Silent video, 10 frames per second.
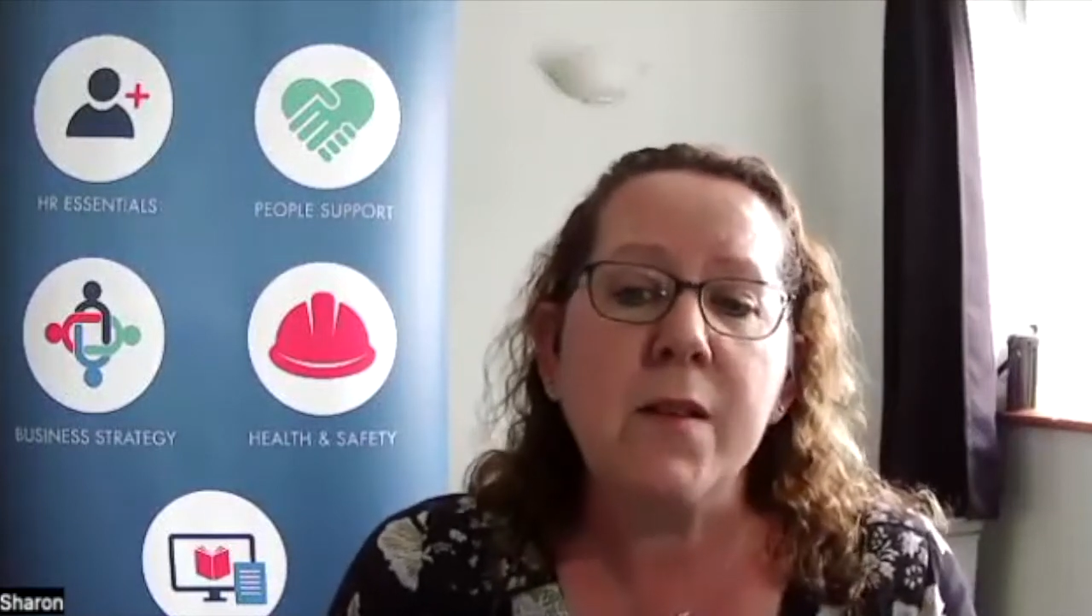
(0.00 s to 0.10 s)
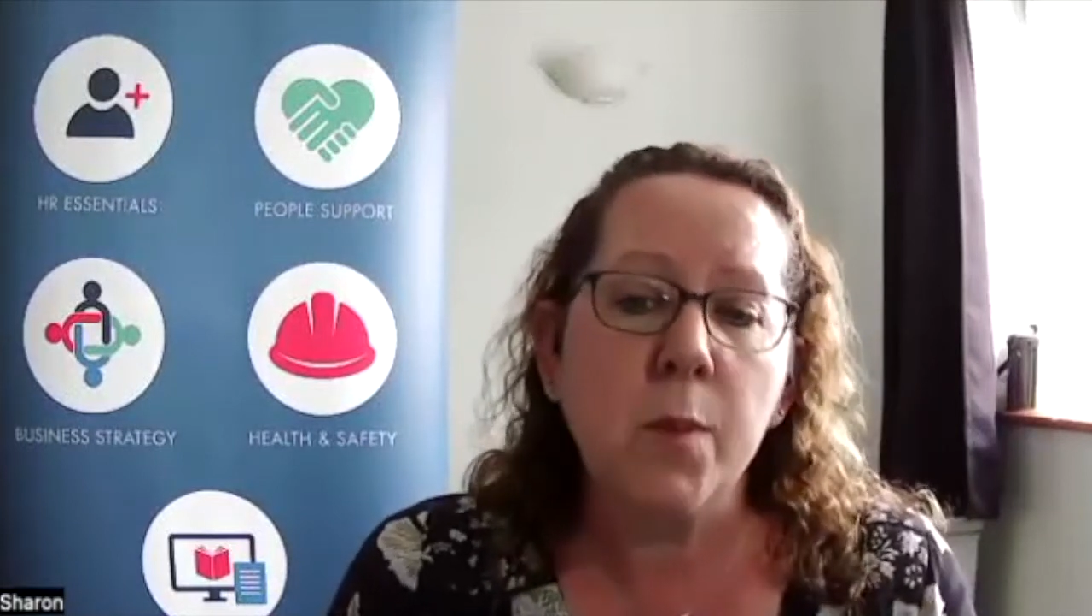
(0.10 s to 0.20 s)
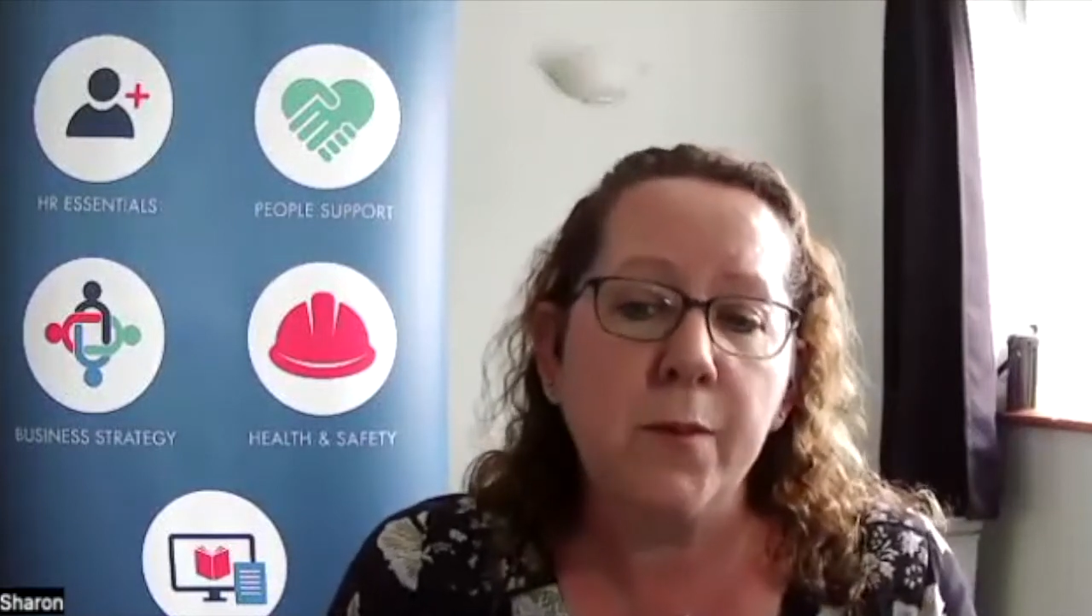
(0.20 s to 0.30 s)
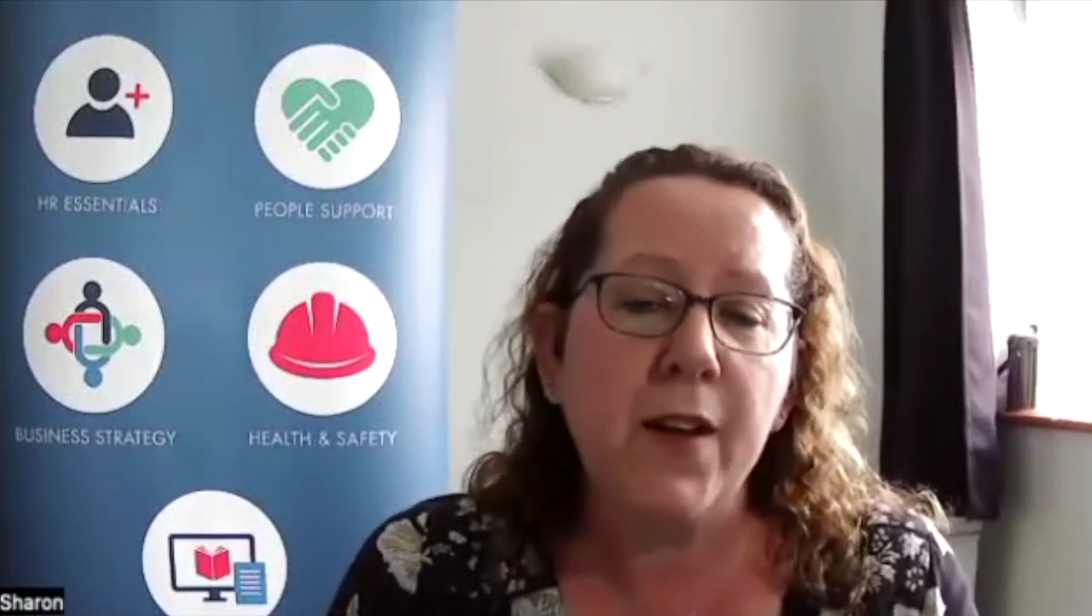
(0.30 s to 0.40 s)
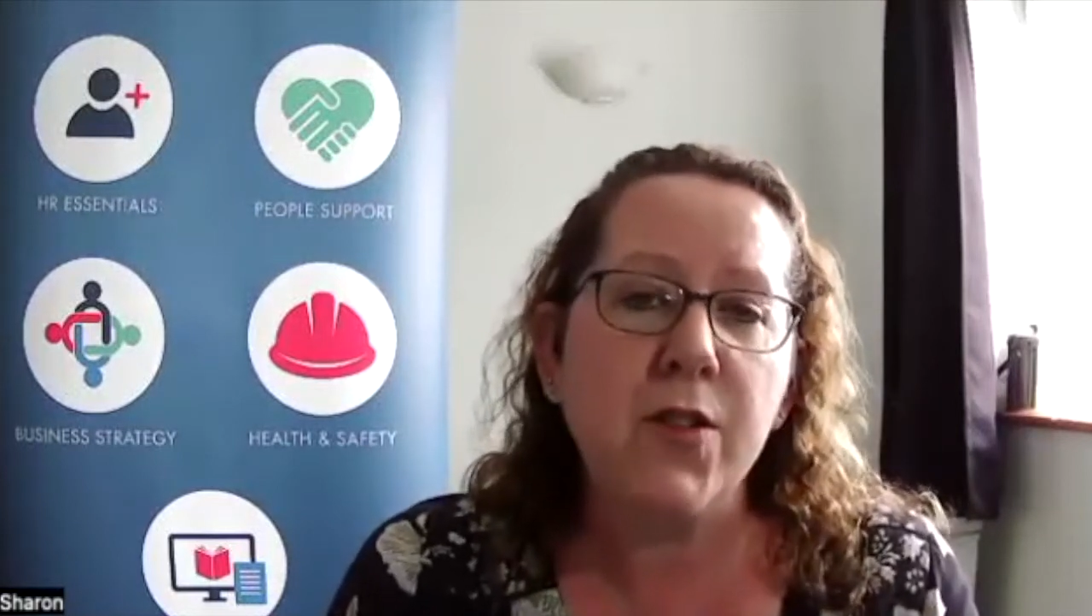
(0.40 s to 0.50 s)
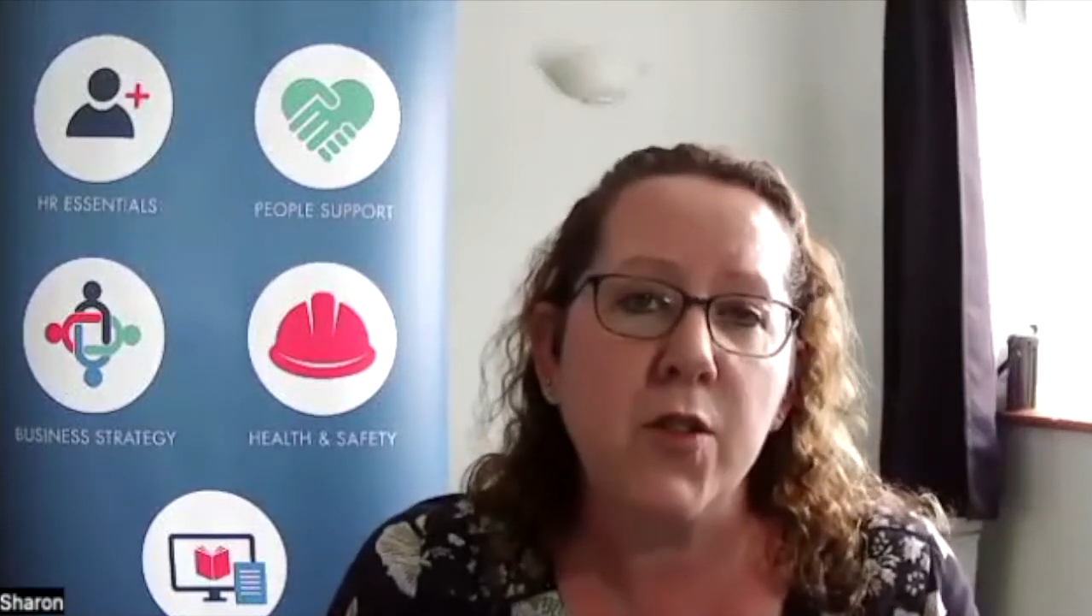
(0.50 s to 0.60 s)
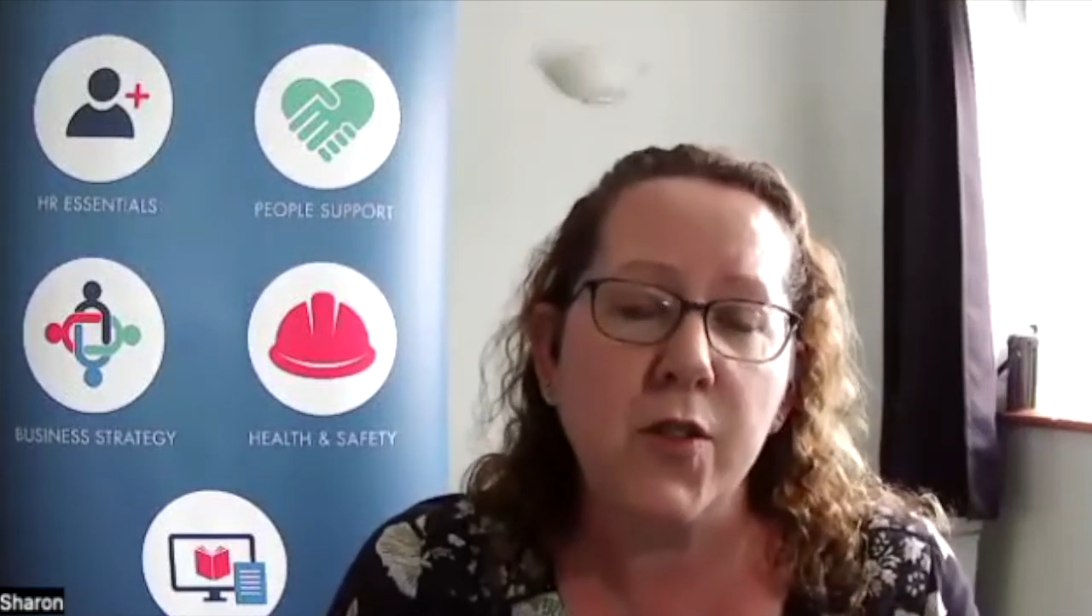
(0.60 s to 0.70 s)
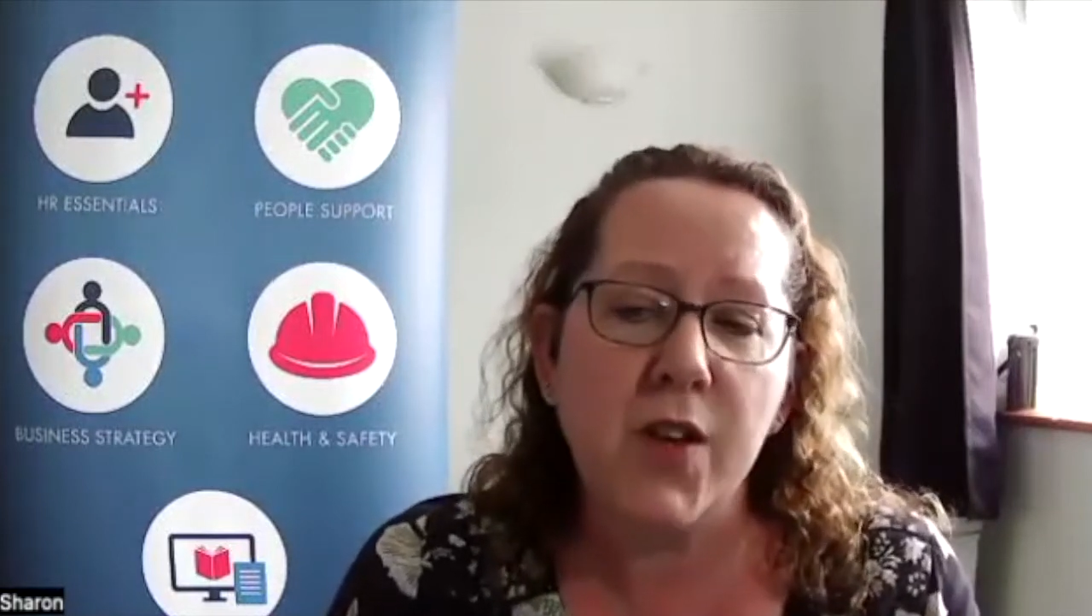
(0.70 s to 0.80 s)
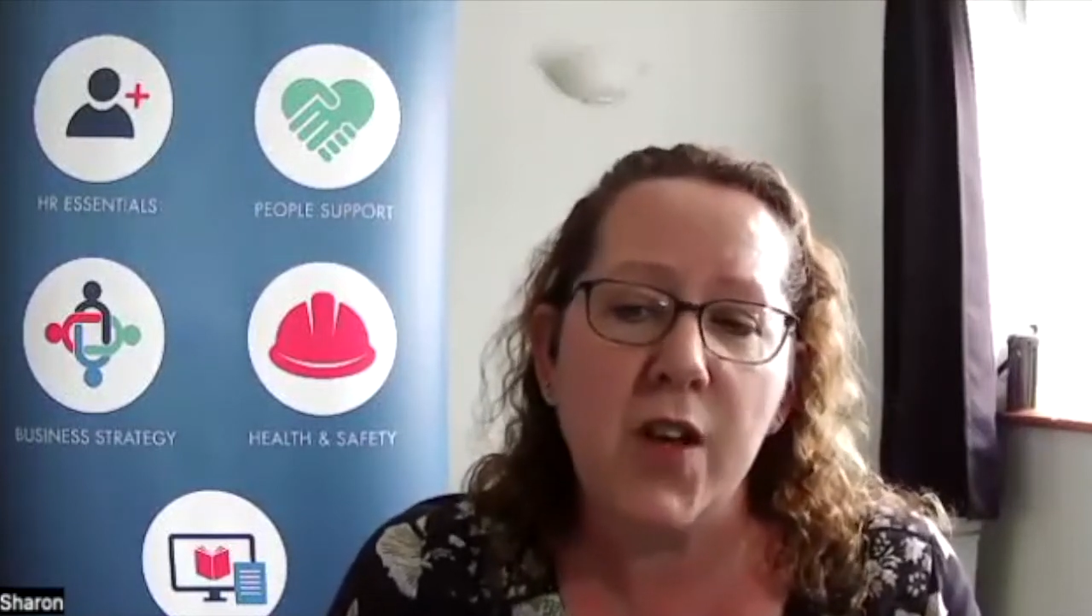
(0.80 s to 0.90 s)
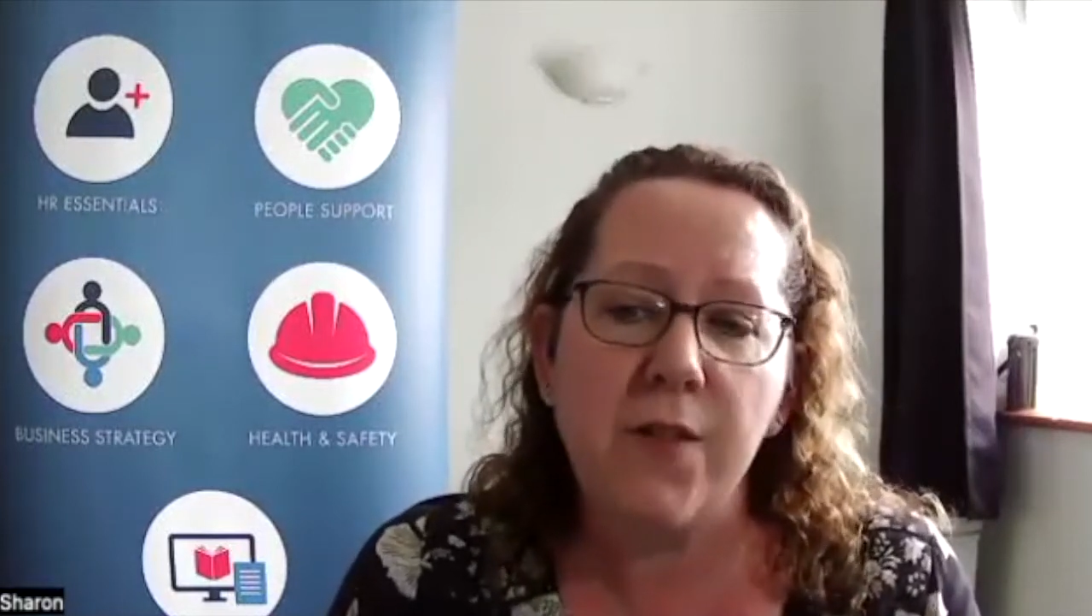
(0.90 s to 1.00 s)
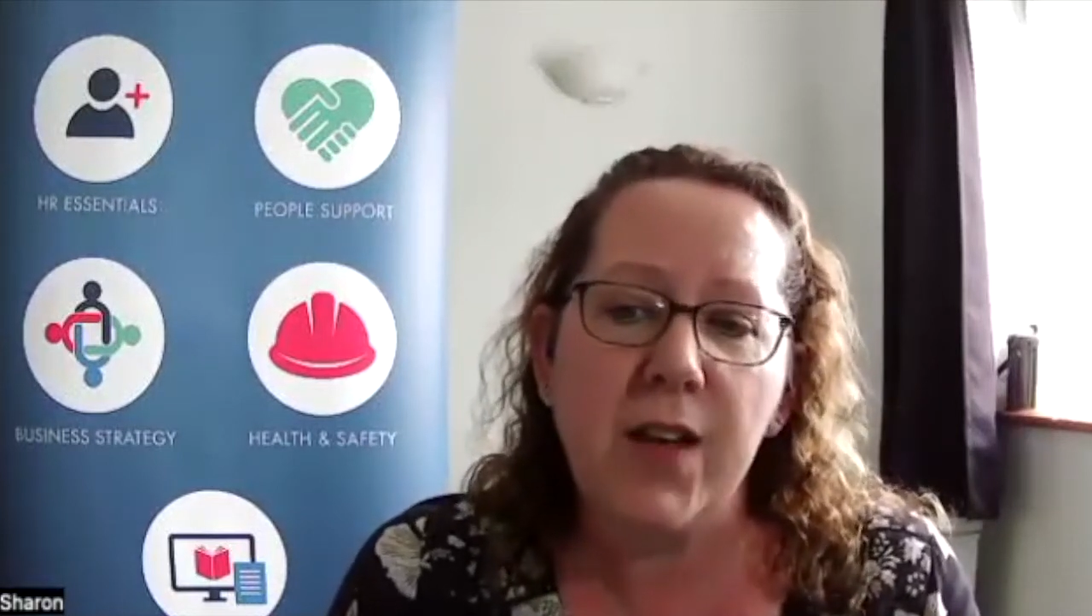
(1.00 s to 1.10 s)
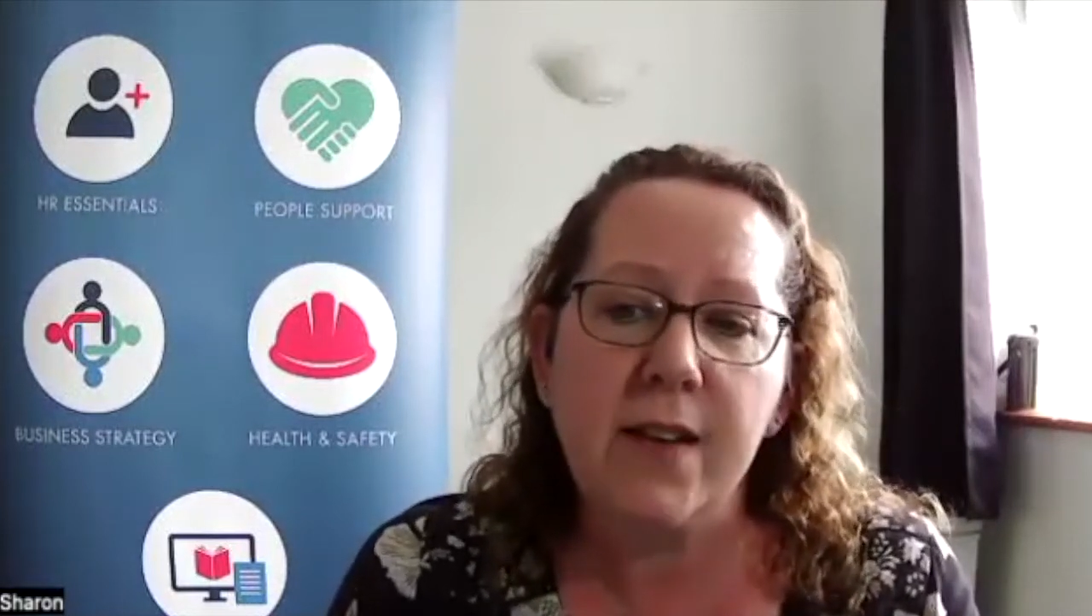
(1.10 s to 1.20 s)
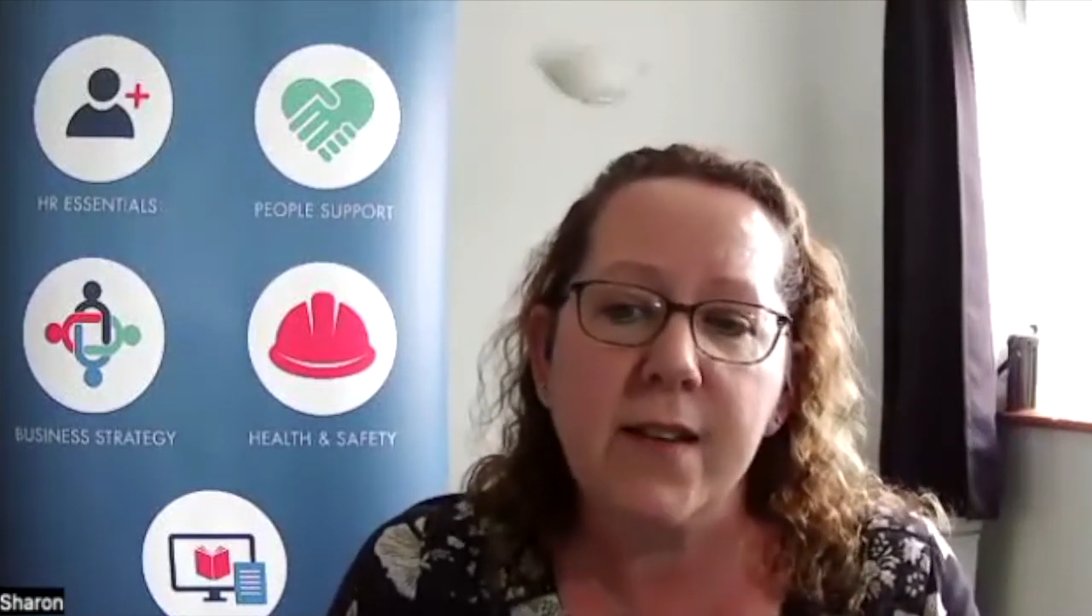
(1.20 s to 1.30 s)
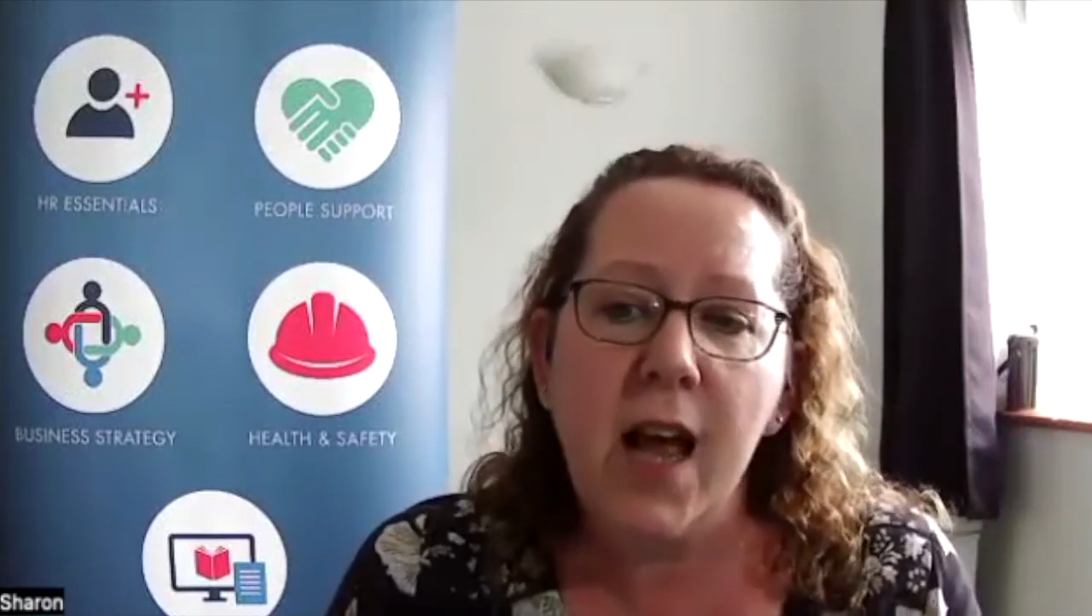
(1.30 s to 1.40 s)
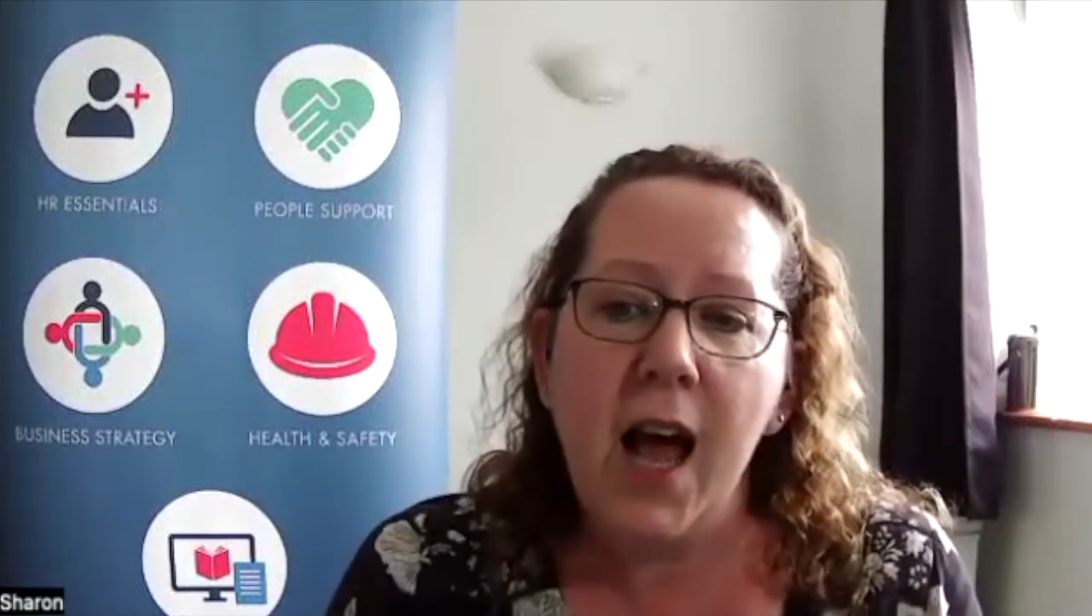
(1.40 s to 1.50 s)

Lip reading: and professional service,